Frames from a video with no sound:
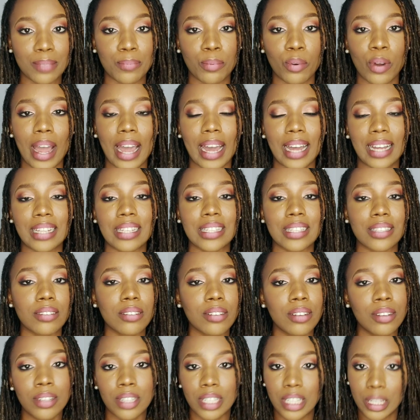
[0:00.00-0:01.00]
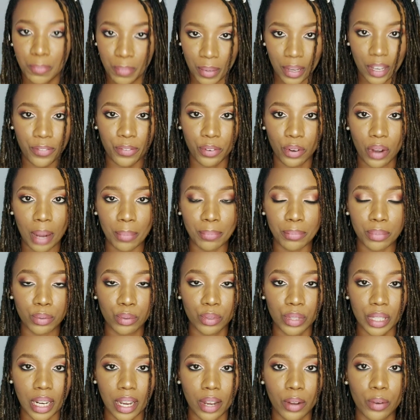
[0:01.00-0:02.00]
but I can speak for
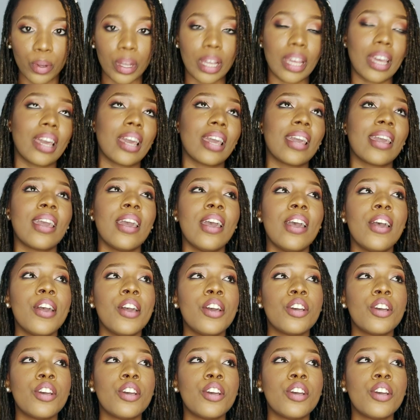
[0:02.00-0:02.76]
Abuja, okay?